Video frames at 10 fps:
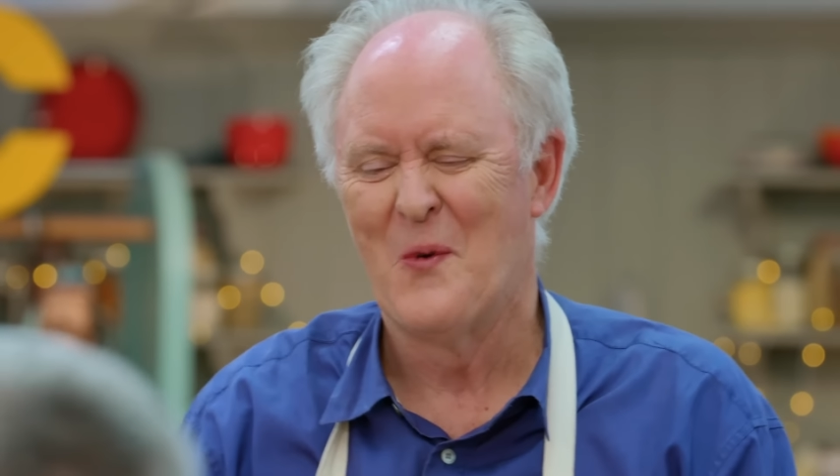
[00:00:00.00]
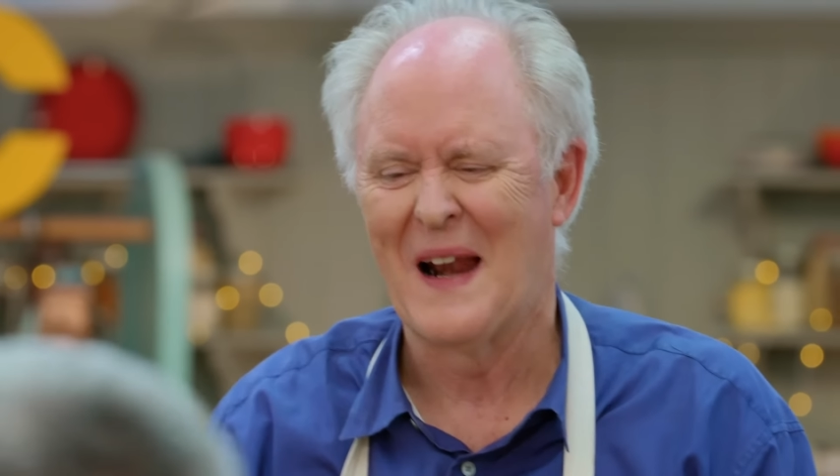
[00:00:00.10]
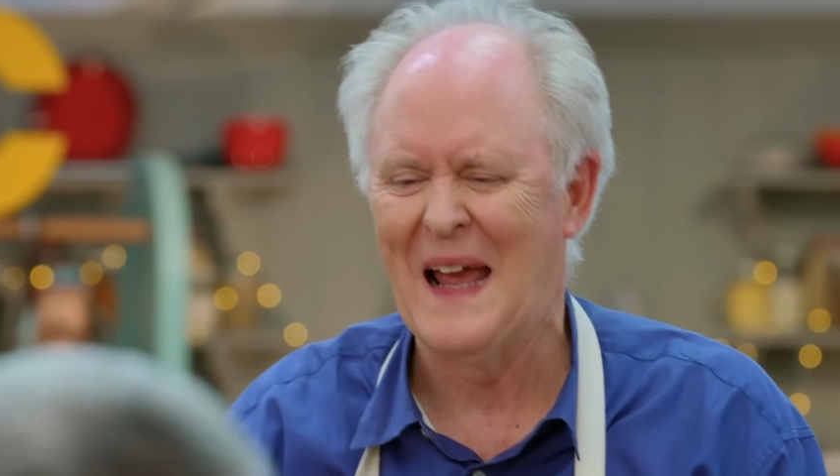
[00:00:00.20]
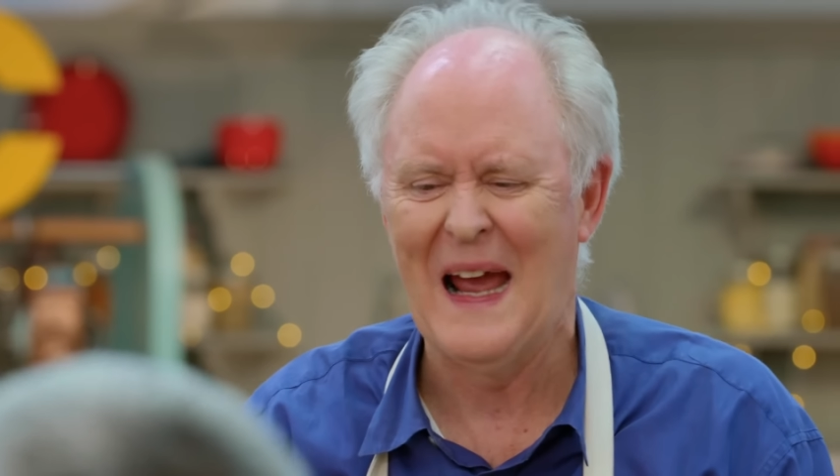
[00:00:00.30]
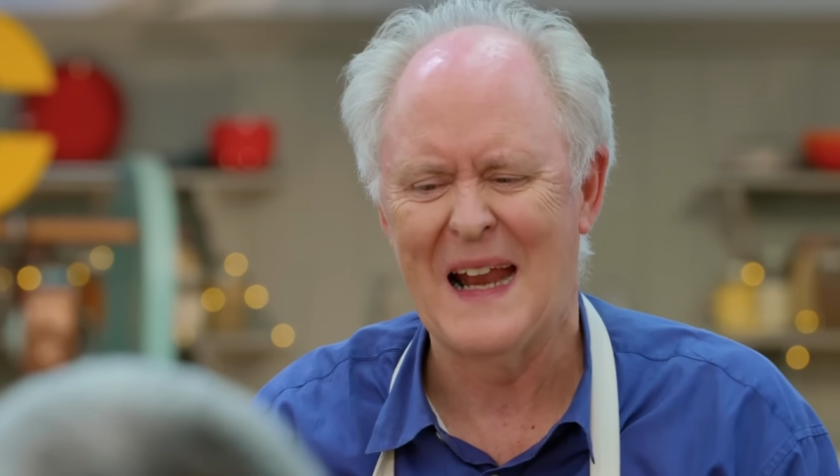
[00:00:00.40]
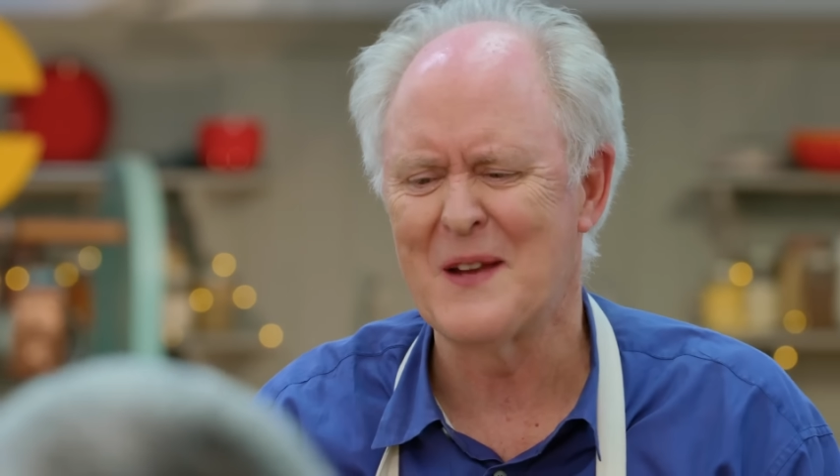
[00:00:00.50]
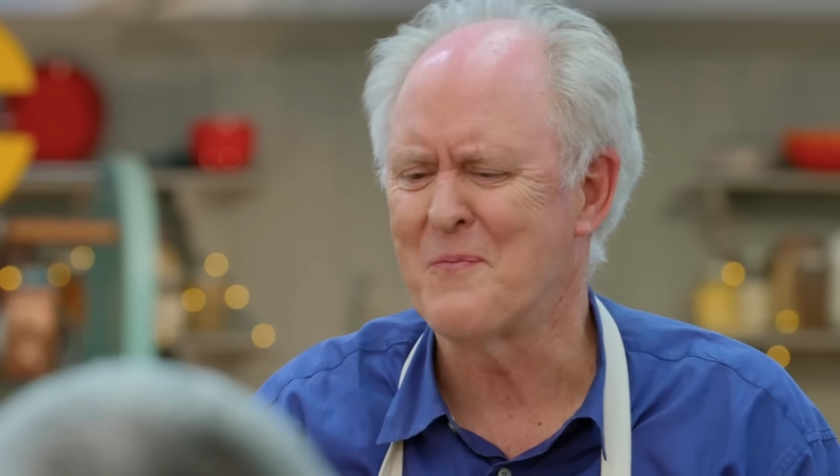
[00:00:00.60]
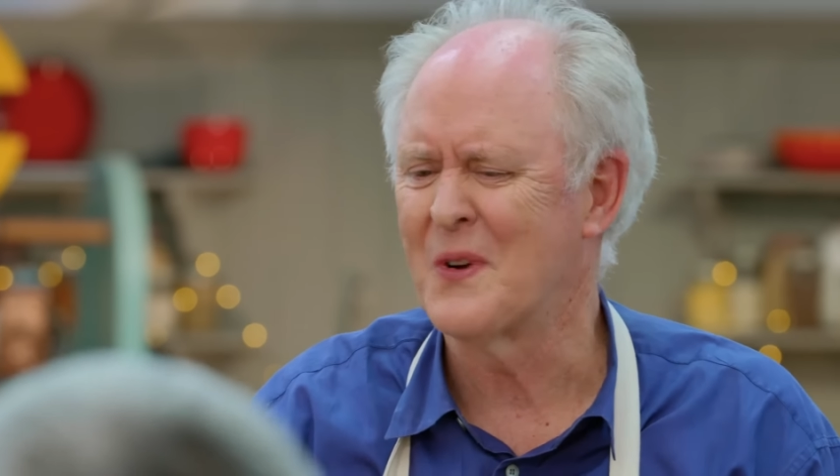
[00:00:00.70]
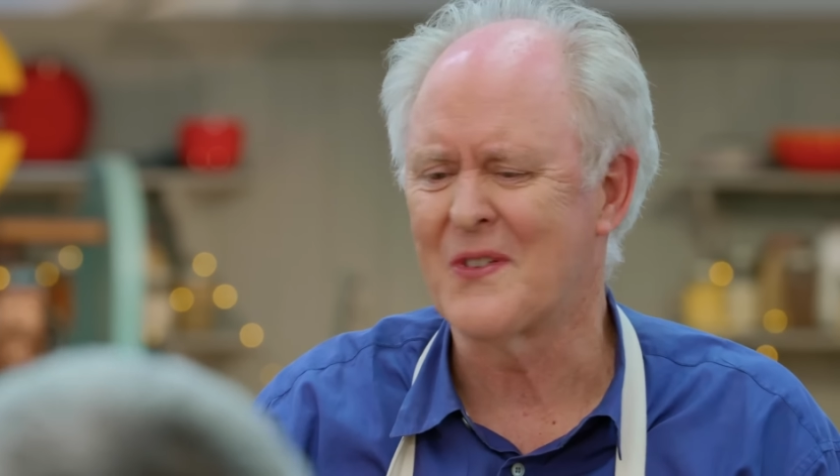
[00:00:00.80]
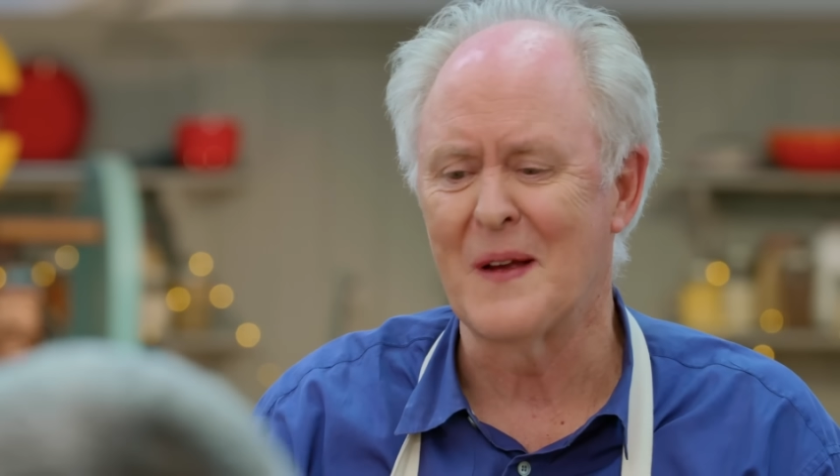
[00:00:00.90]
Well, I had to
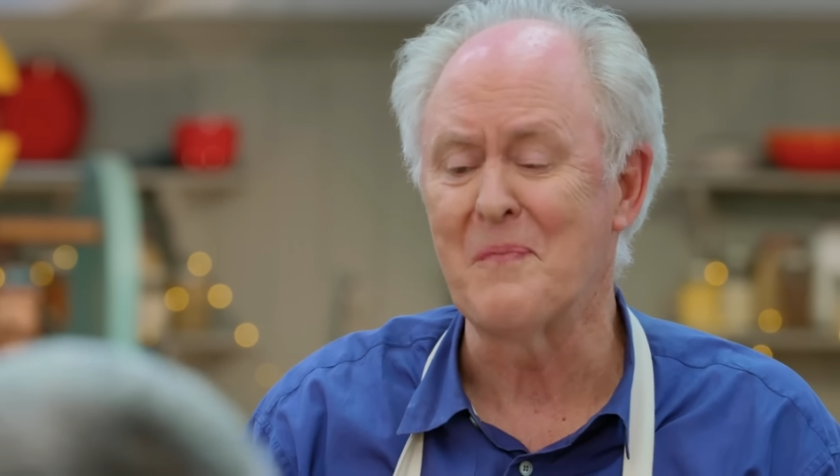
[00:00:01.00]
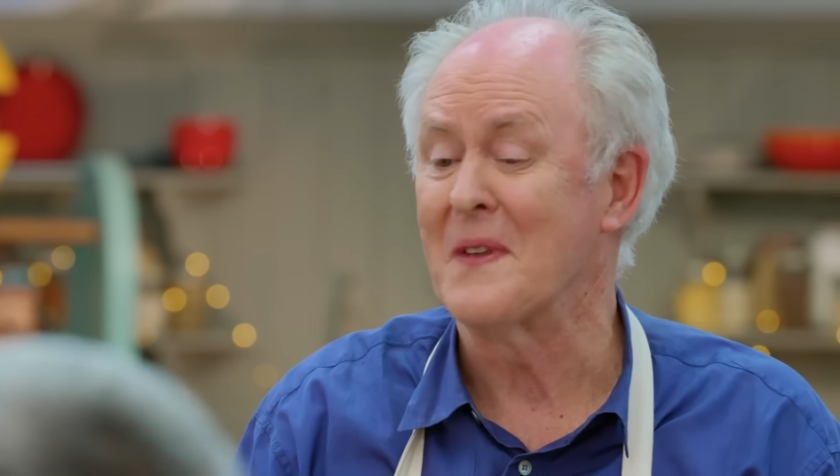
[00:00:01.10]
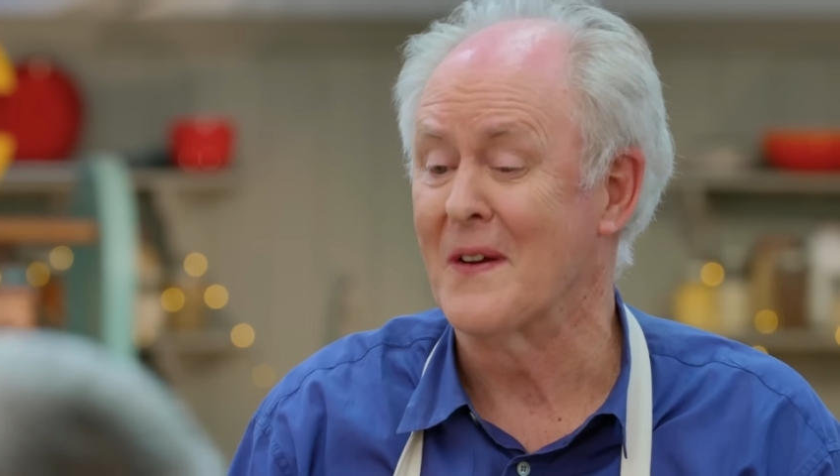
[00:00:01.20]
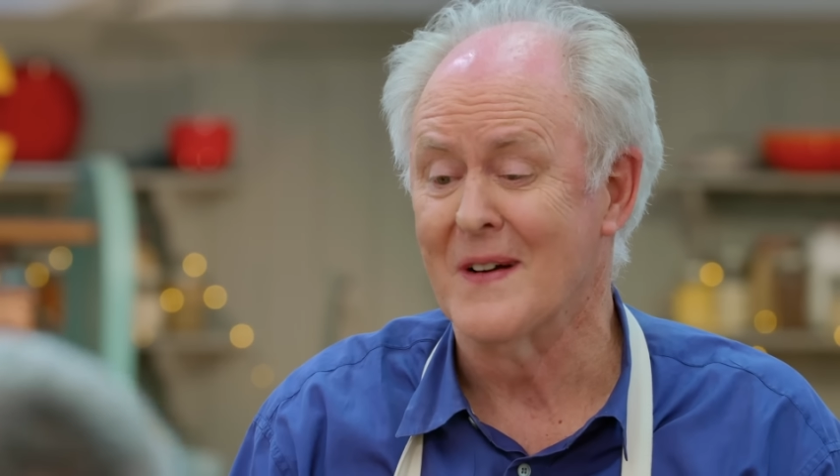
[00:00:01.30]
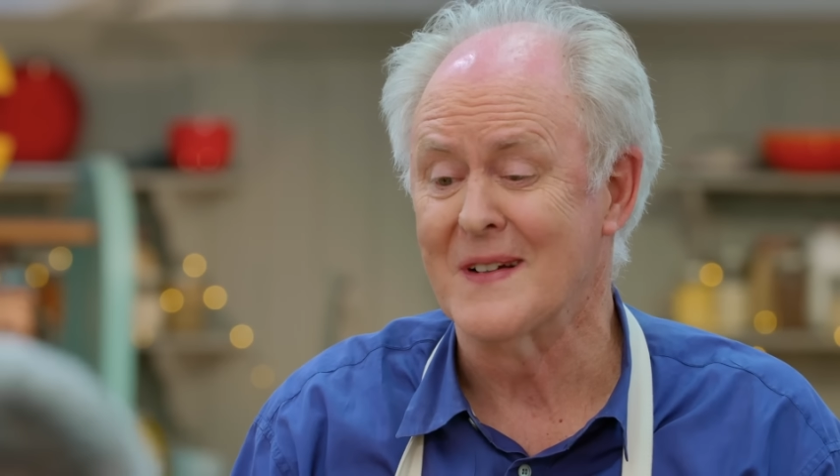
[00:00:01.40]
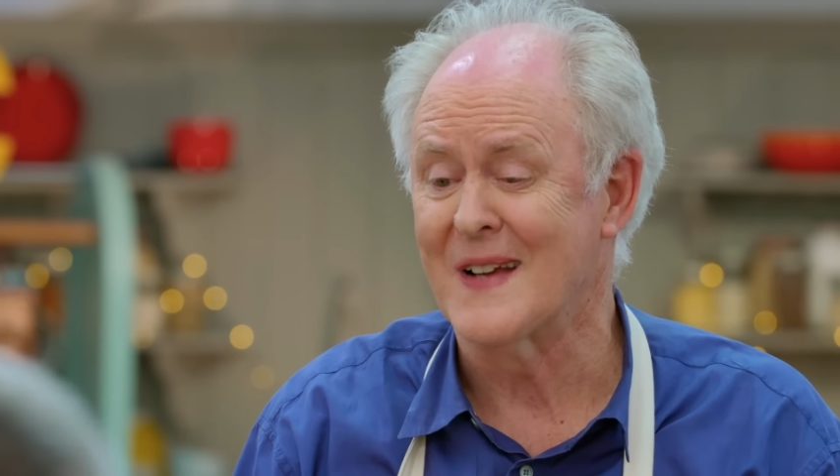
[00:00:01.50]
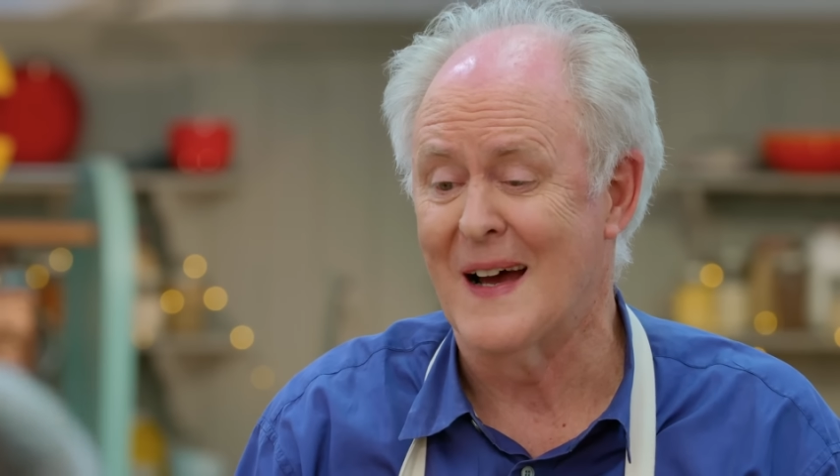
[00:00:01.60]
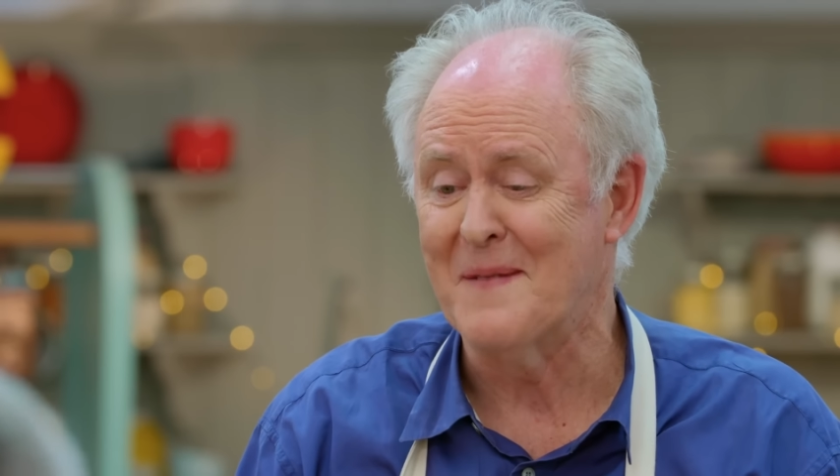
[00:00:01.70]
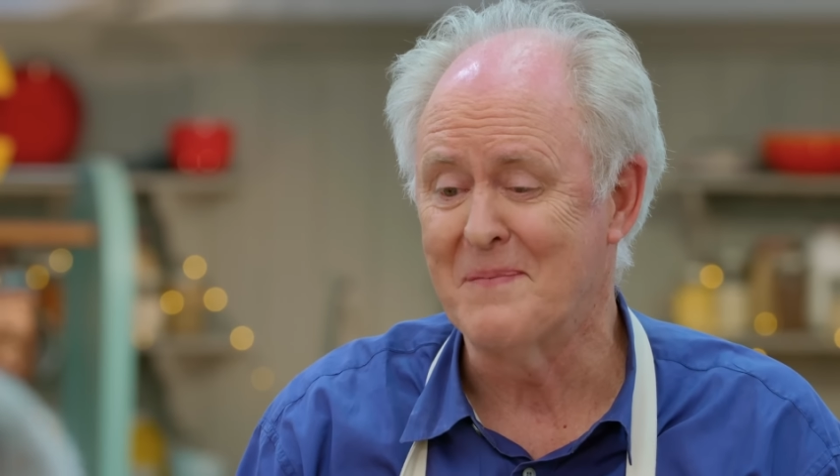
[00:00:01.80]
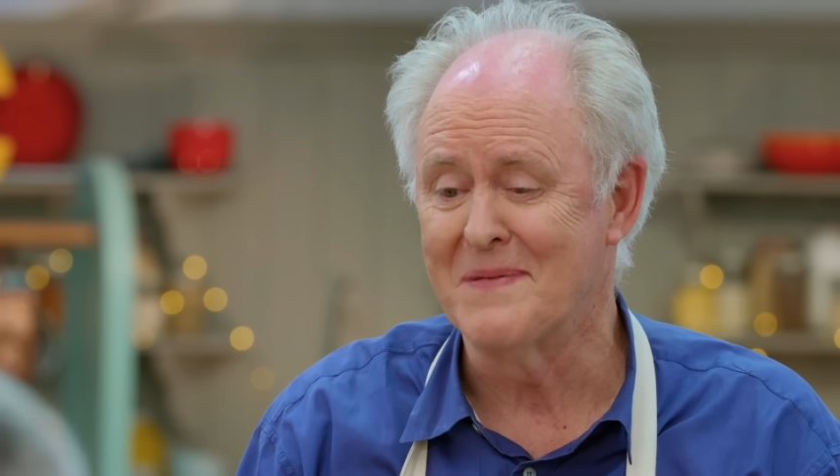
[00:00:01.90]
put something on
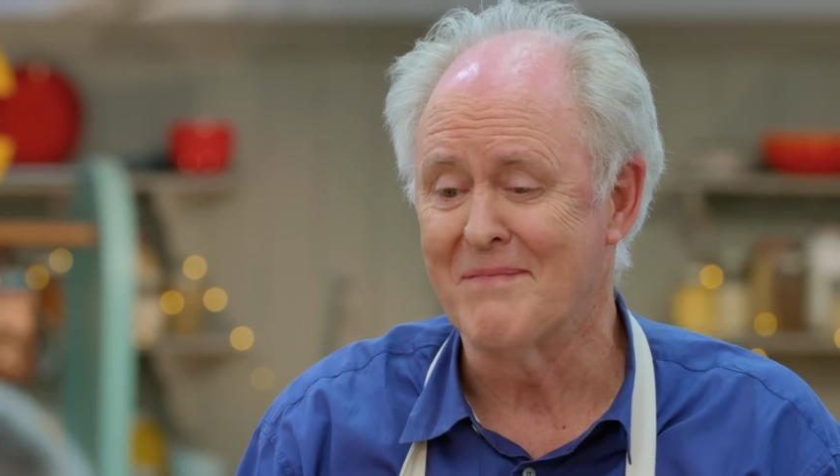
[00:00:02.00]
top.